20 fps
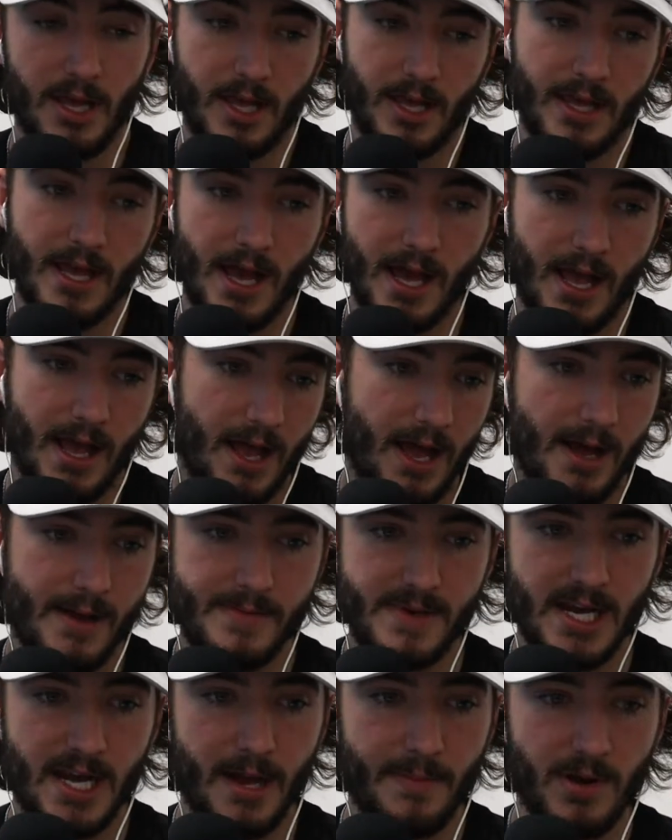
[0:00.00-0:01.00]
yeah, I
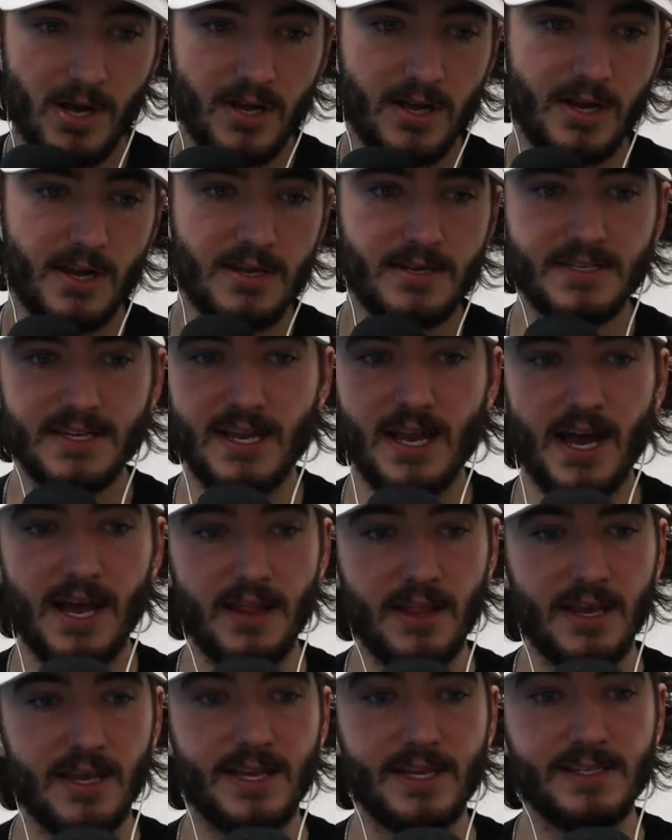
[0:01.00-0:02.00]
mean, I'm not going to deny
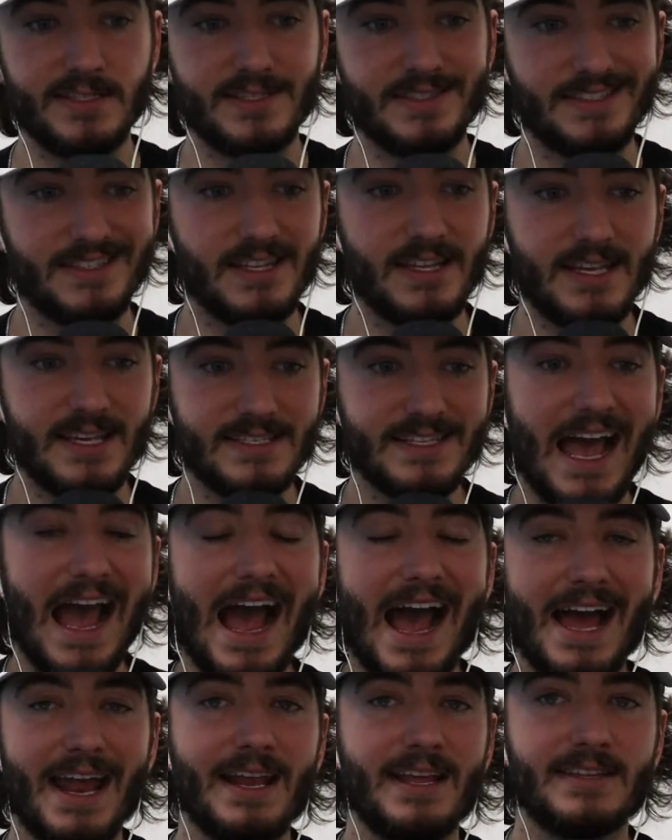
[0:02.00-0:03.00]
that he's
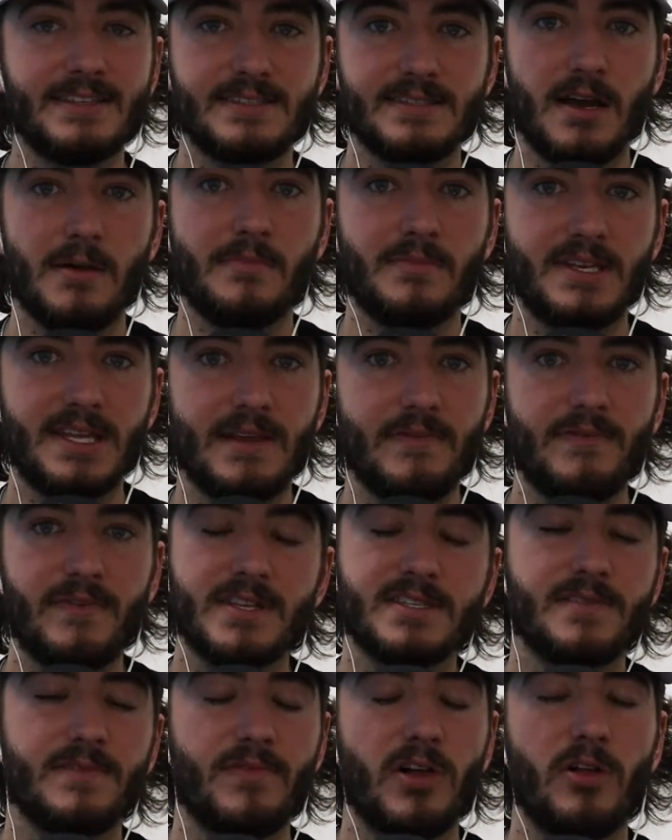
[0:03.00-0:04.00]
added some
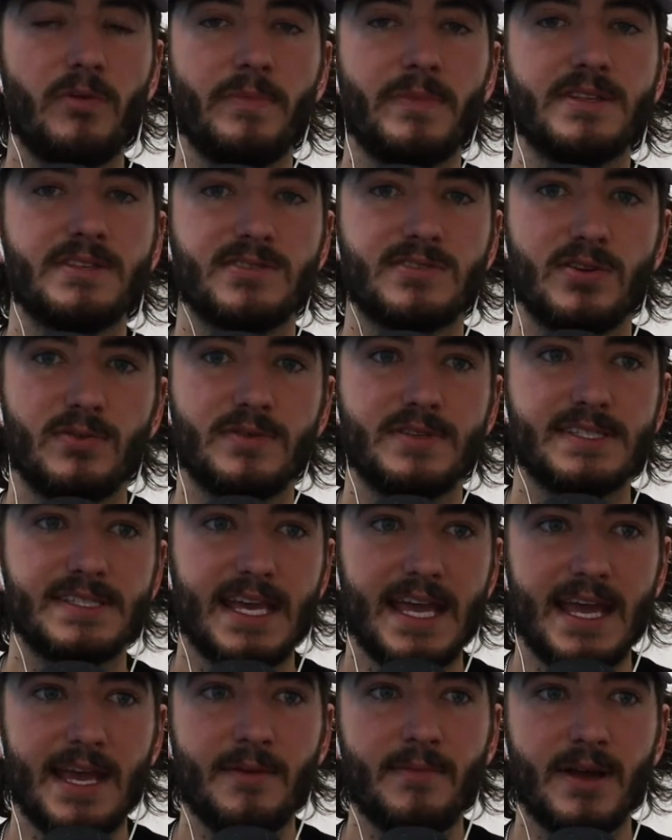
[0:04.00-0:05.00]
defensive elements to his game.